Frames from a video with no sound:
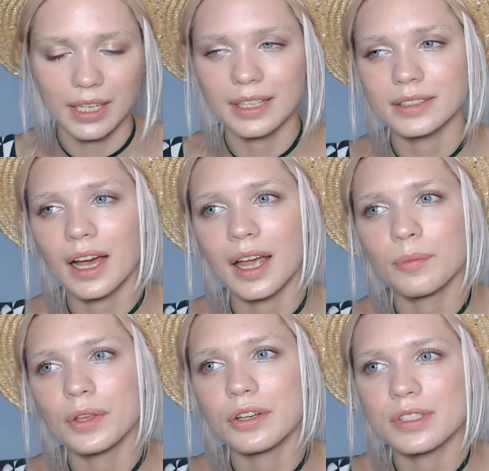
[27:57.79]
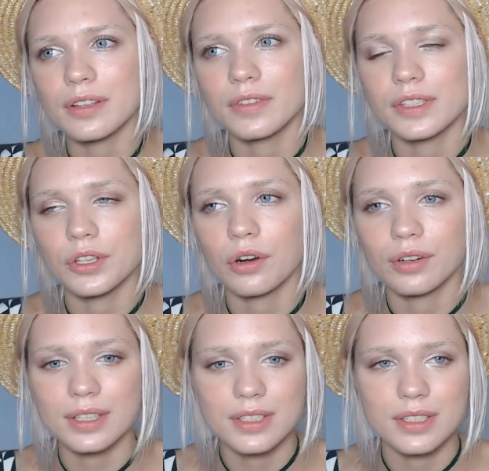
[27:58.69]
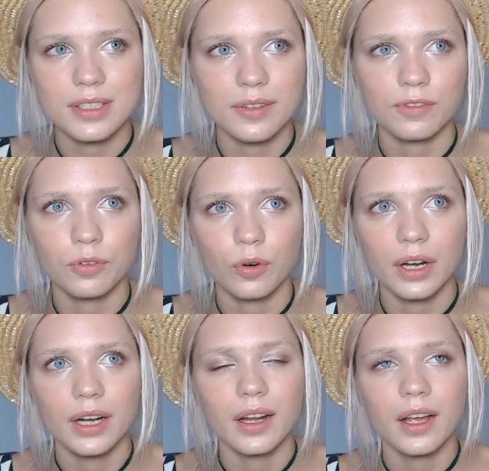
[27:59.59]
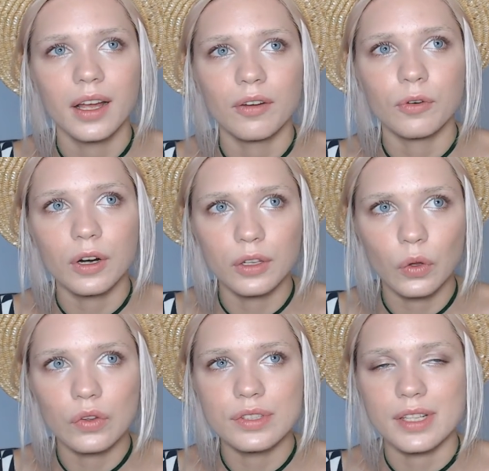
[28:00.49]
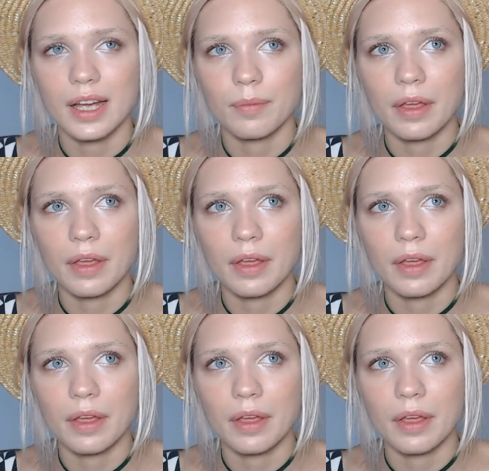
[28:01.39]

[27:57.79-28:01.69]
And I am using this Korean system for for a long time,